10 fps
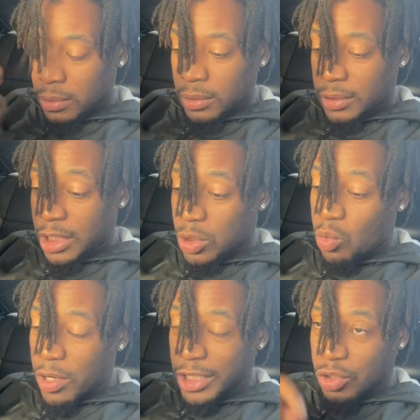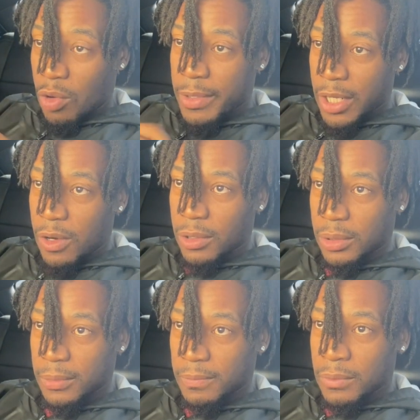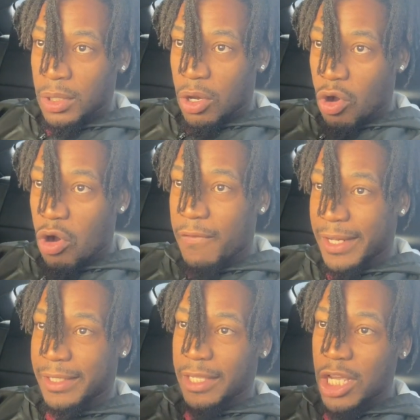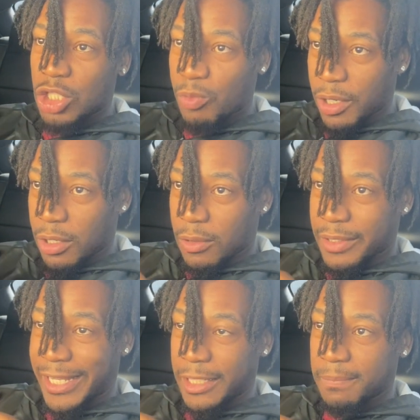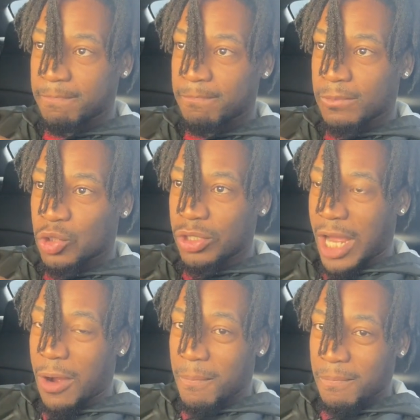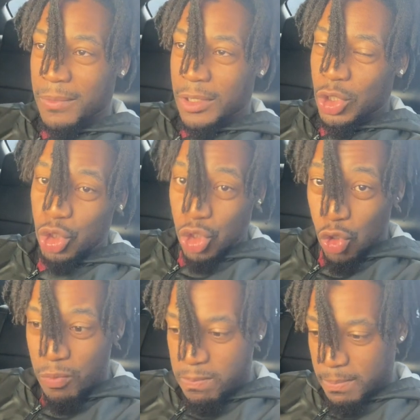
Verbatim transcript: This war that's going on over there in Israel, okay? So now, YouTube,